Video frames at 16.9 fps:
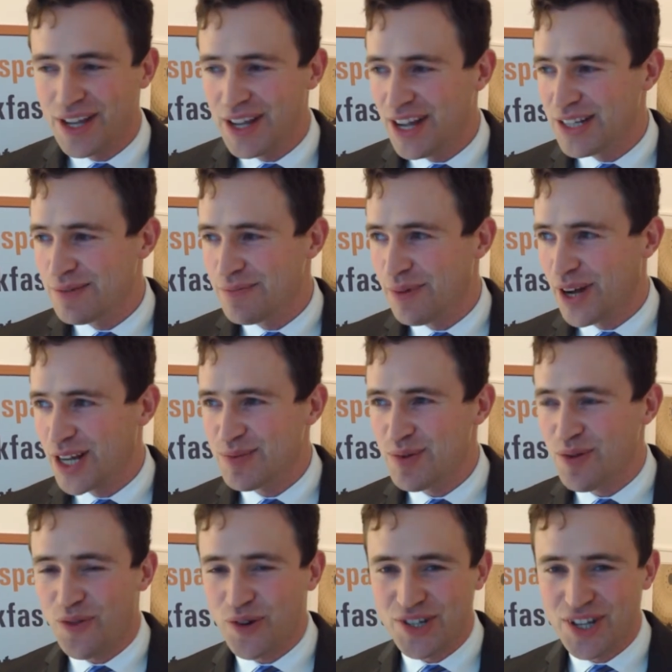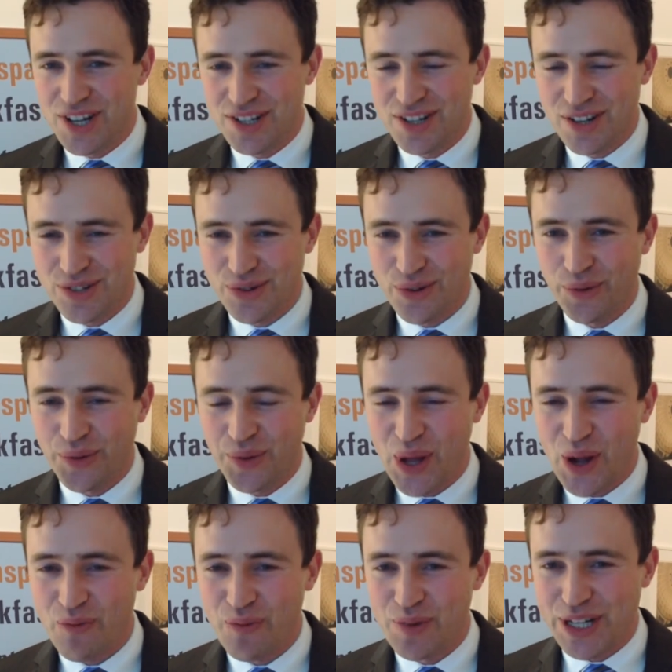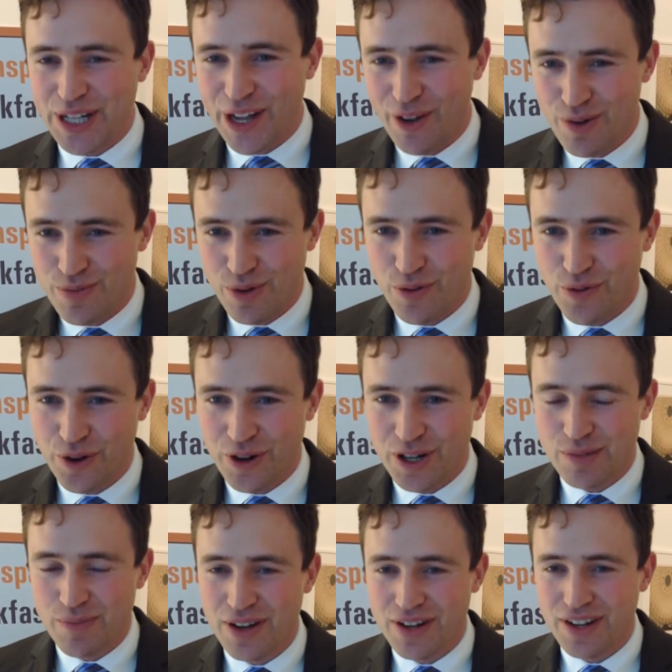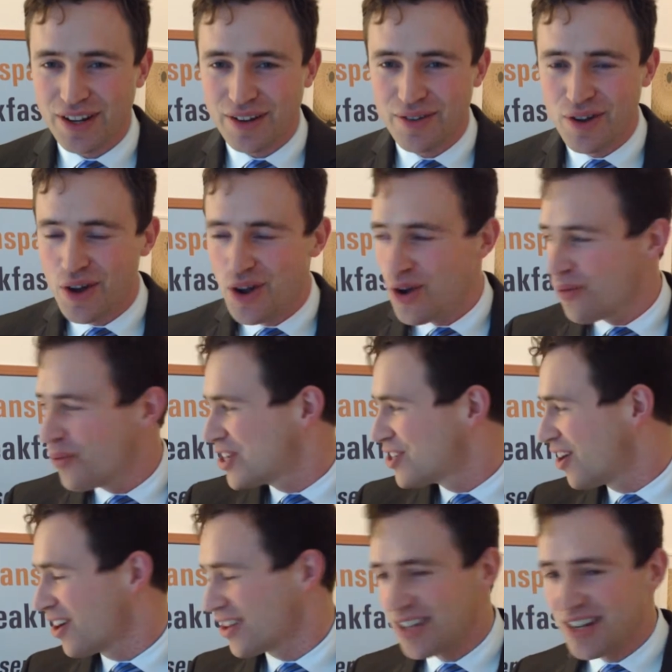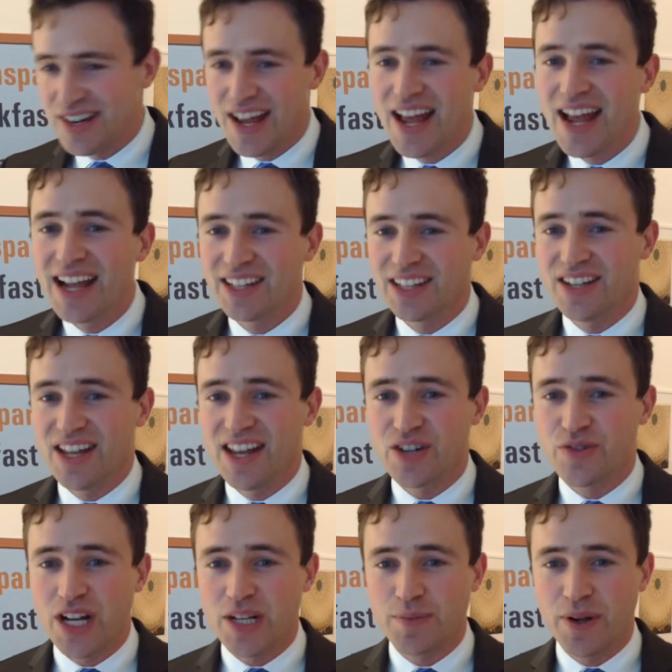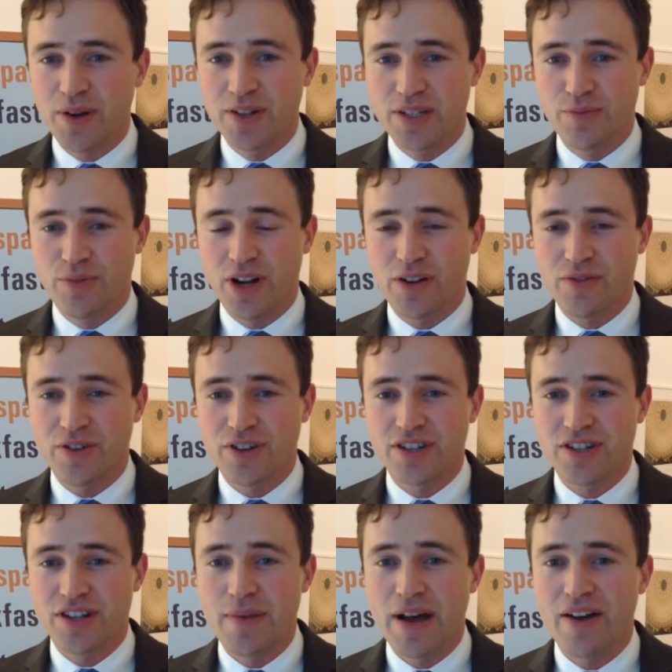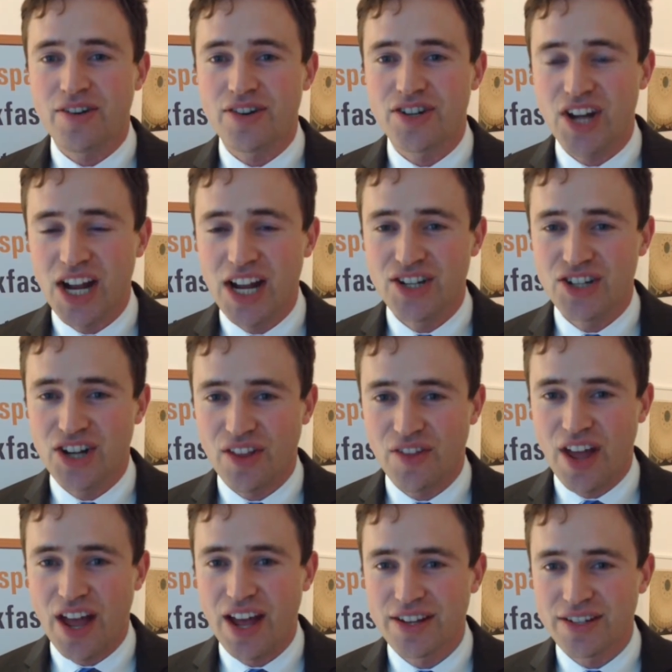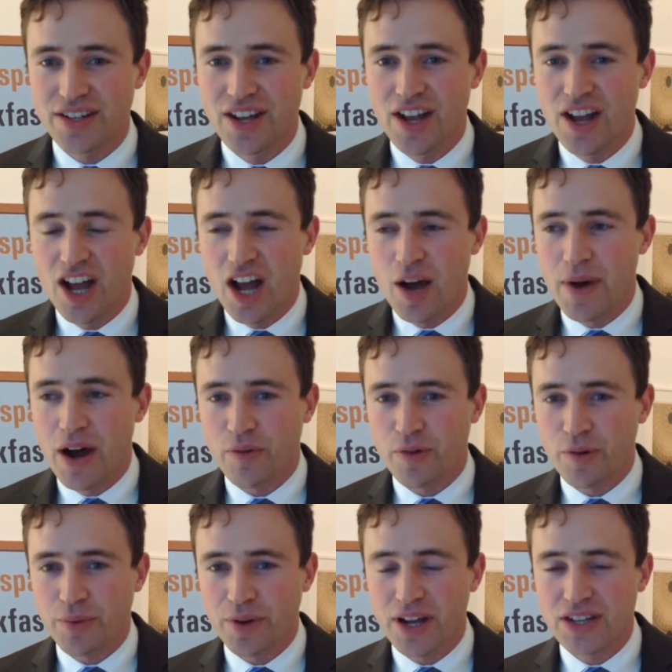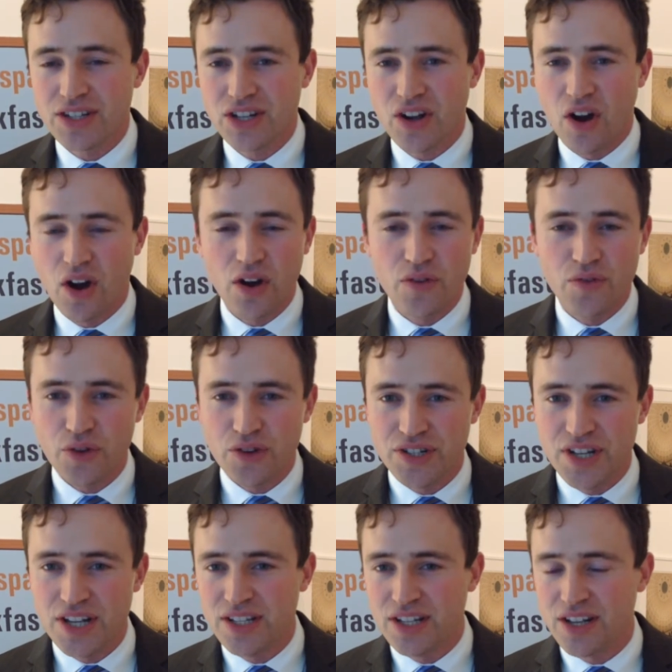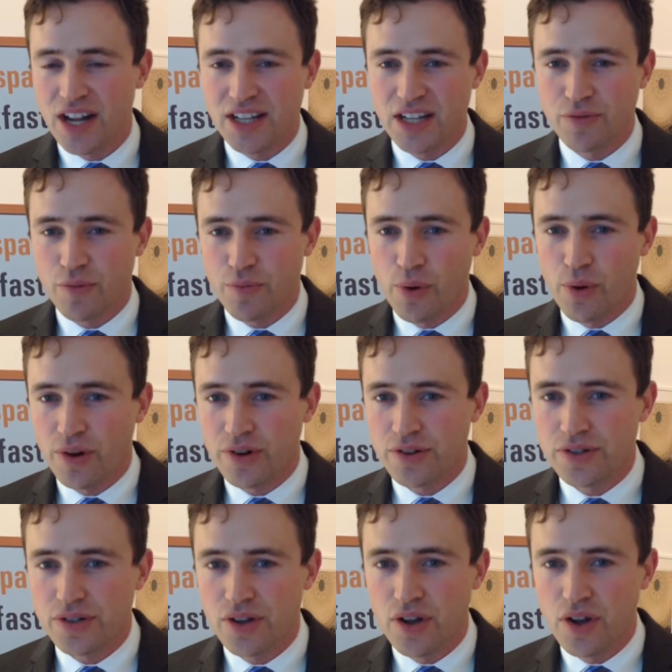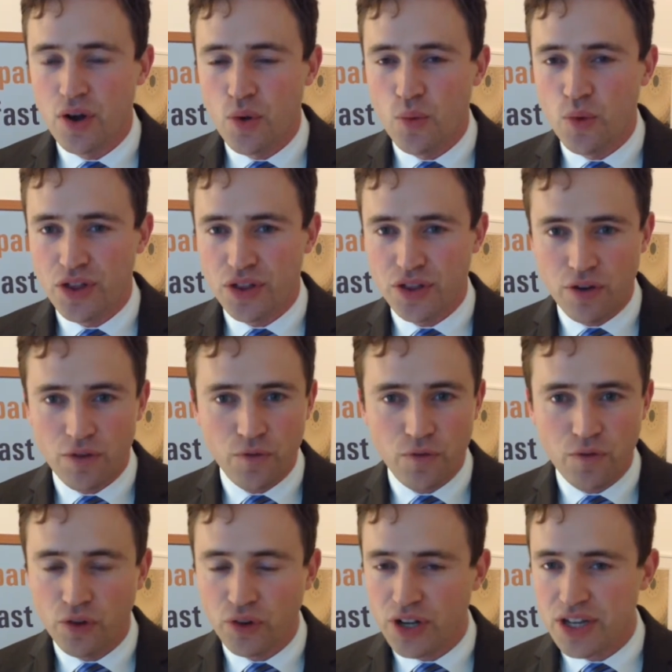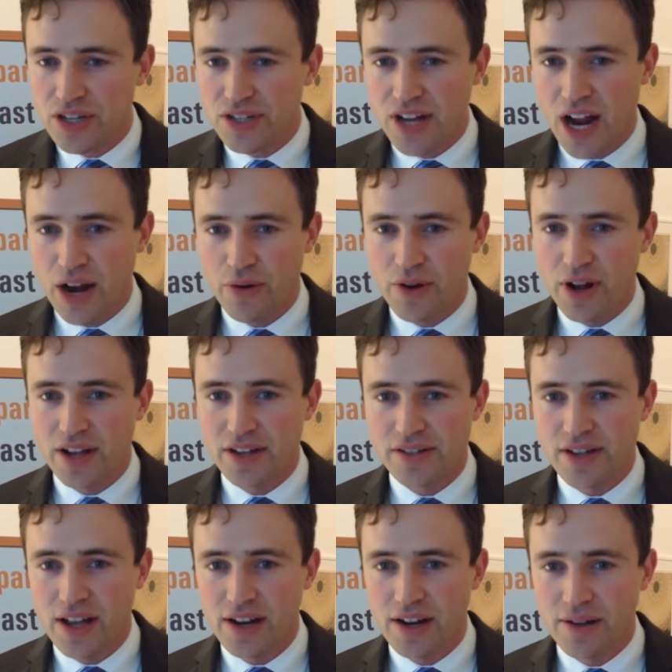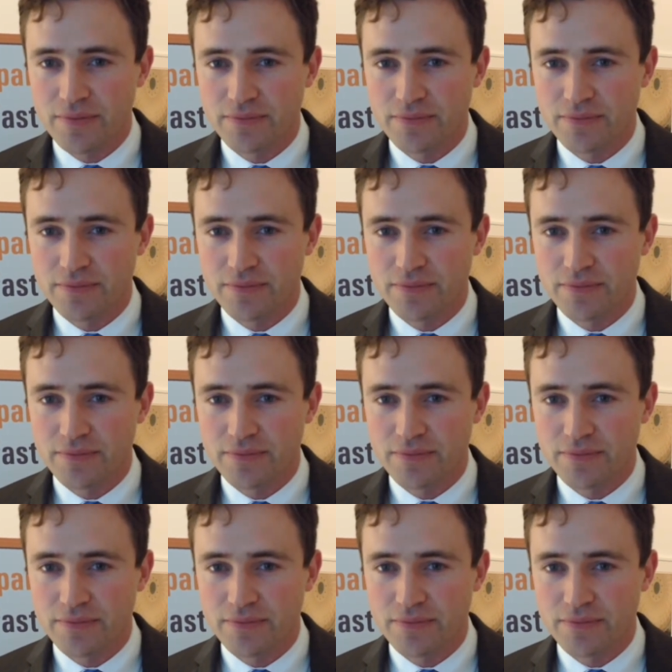It's impossible for citizens to hold the government accountable for its spending. We talked today at the Data Transparency Breakfast about changing that, about replacing all of those disconnected reports with fully standardized data.